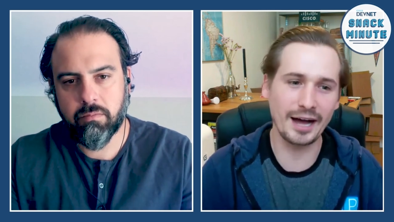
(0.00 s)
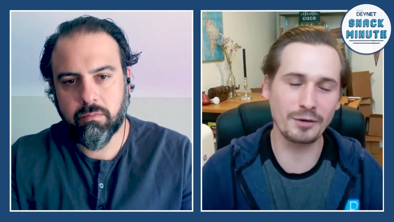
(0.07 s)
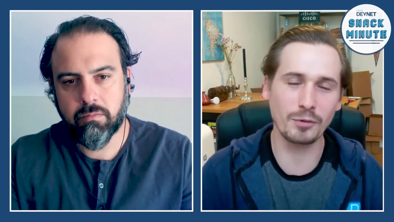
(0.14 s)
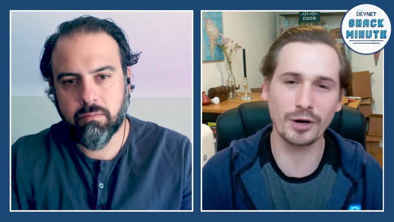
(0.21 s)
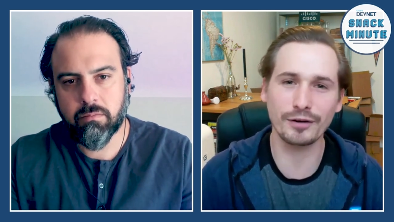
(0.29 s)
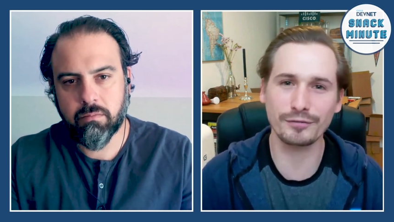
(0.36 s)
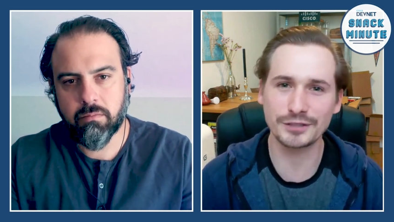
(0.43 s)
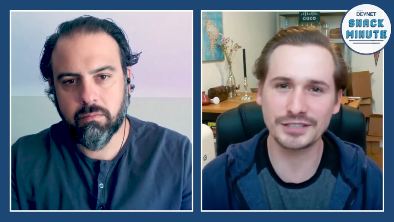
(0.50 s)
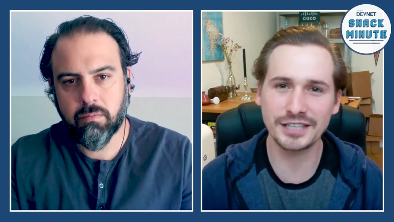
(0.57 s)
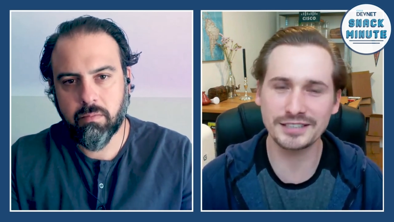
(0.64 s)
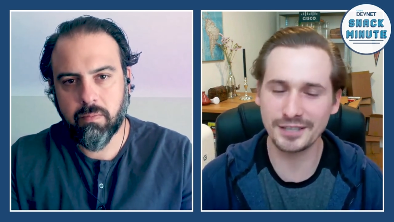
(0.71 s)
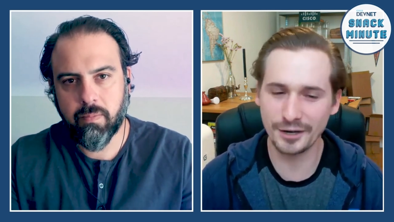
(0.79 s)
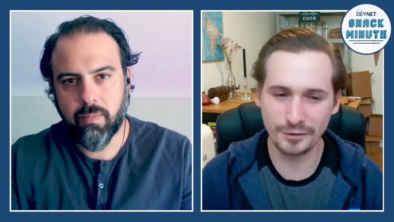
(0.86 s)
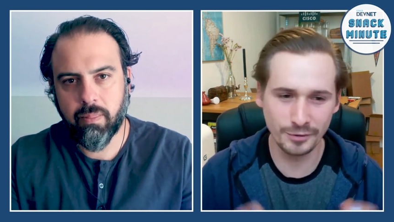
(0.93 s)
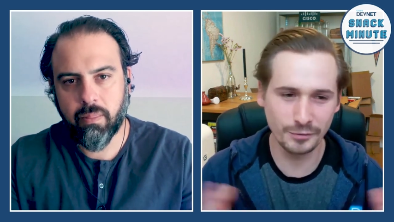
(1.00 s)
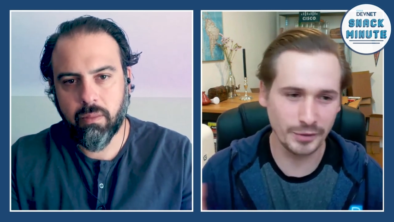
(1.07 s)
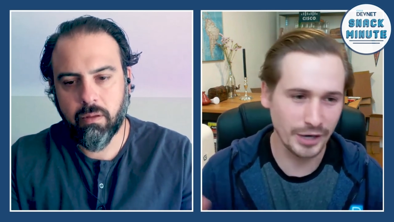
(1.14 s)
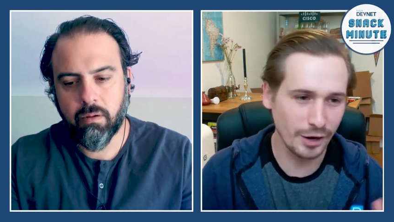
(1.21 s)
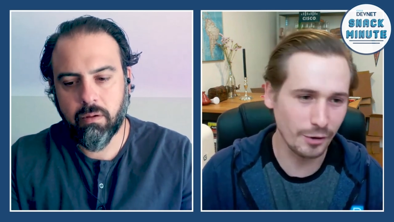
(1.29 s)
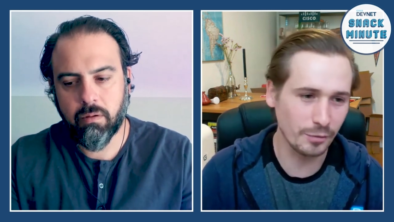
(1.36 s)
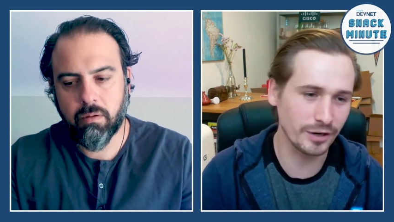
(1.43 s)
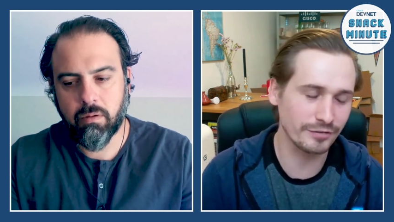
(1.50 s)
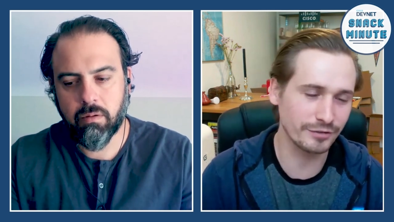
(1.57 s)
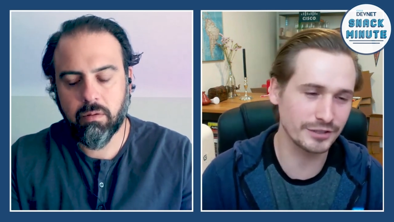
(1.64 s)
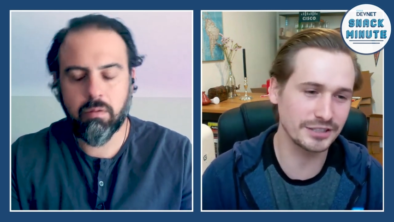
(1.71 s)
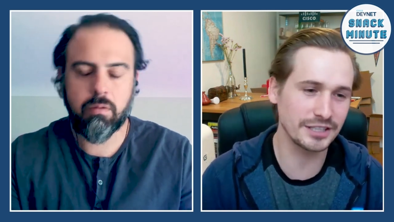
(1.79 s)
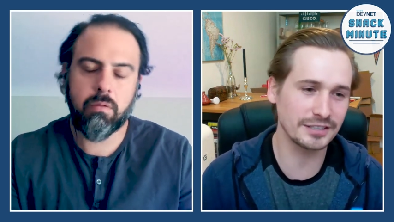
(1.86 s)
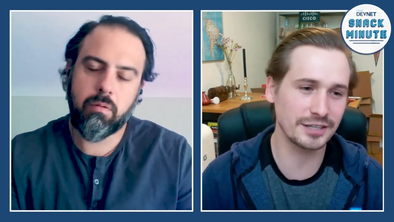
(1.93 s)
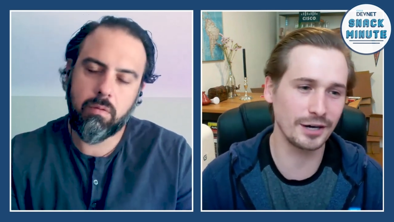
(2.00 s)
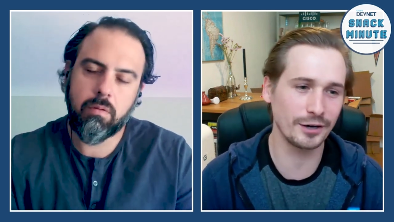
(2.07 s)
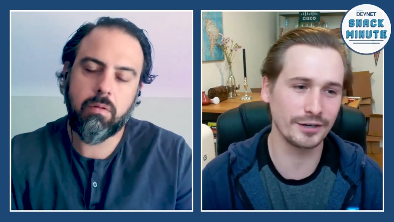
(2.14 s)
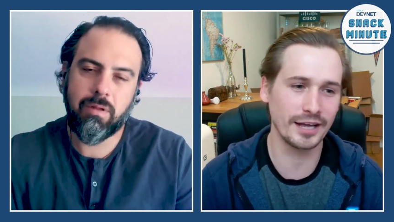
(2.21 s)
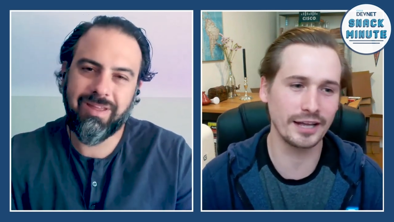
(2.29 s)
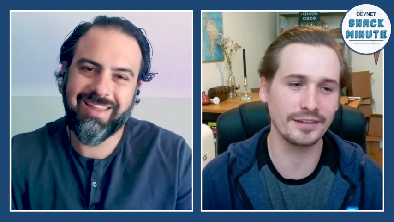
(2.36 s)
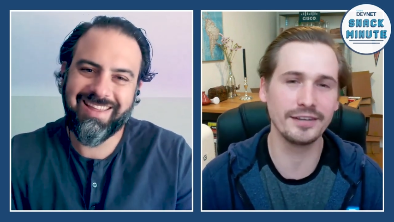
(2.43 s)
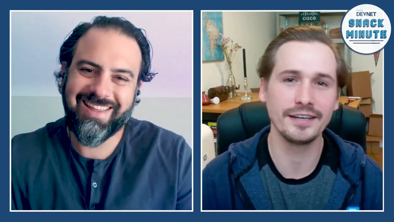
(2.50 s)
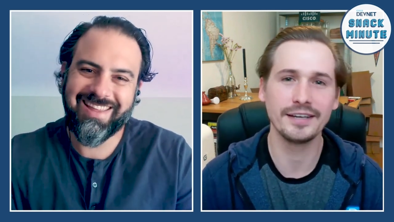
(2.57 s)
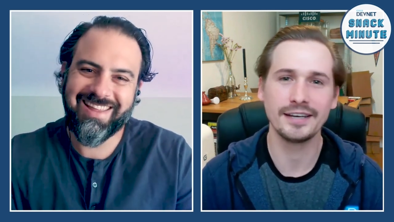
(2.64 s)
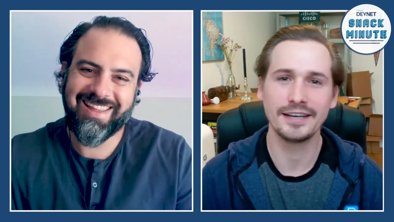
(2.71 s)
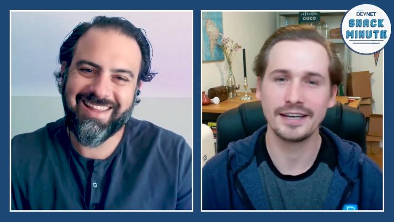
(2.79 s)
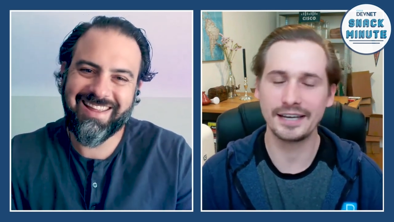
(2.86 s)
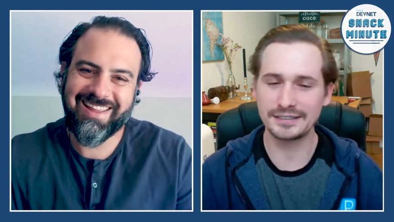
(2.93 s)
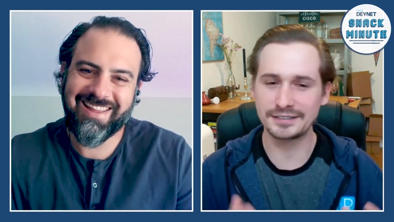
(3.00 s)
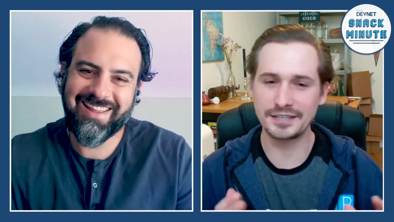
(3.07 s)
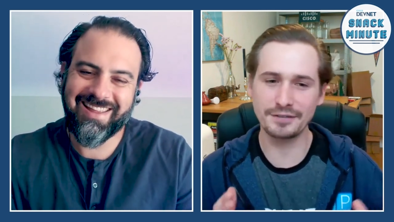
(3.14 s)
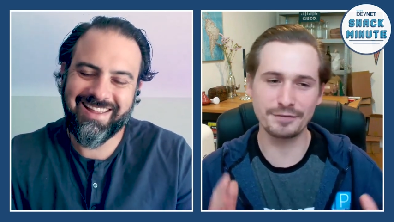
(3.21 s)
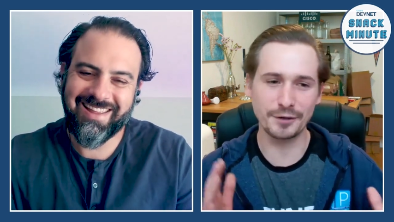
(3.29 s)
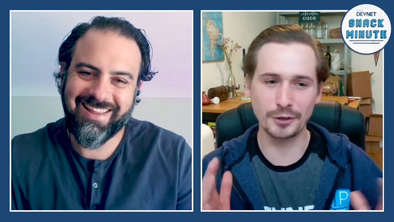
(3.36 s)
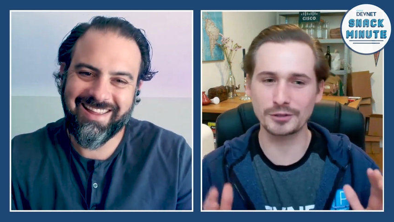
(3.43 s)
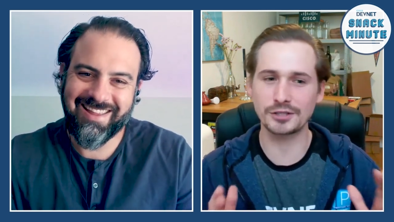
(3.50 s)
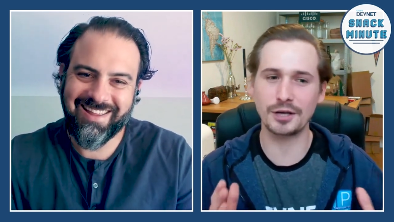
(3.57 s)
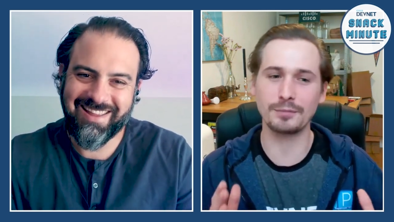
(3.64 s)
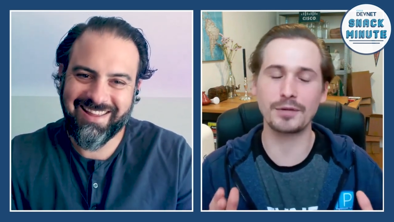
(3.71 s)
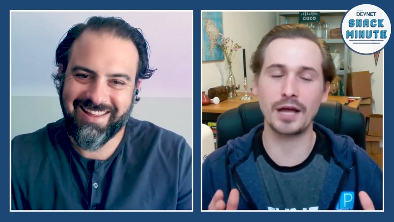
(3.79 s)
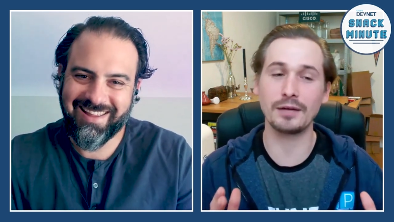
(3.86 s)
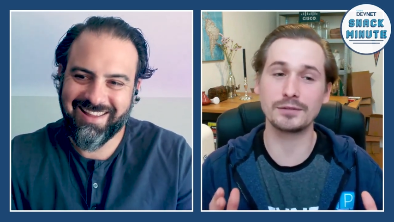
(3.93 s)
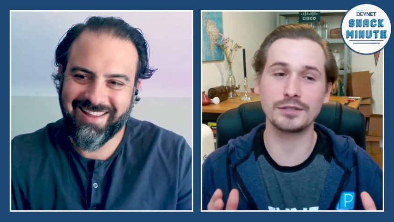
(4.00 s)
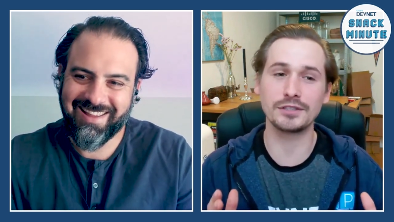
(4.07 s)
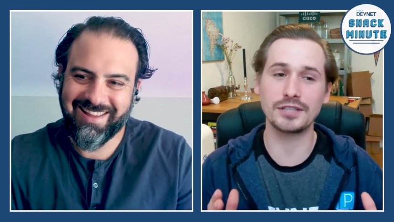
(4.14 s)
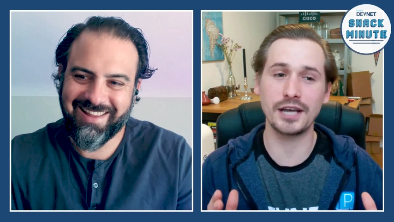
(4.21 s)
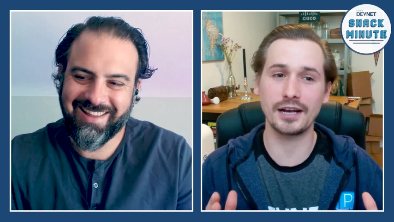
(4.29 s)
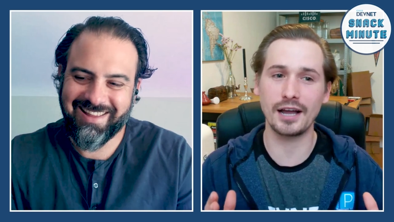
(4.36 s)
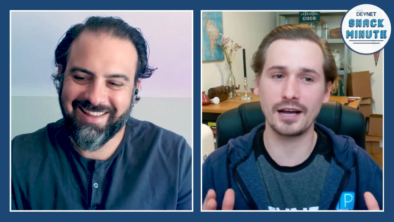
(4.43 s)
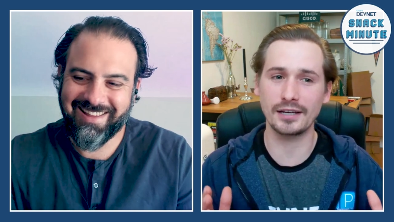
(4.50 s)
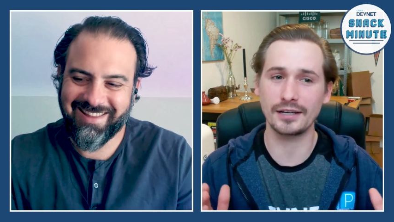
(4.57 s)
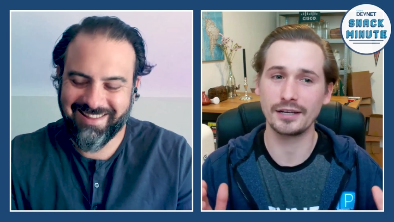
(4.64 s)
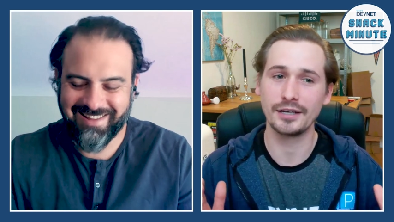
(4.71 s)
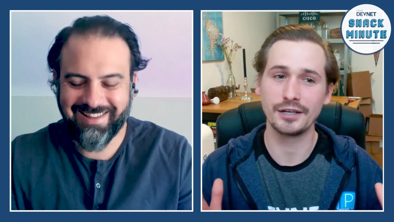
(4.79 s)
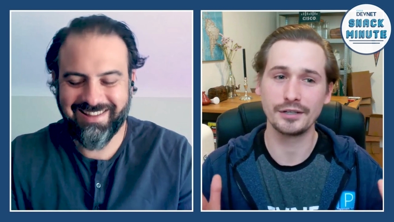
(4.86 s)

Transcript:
Speaker 1: i work for cisco we all work for cisco then it's difficult sometimes to say like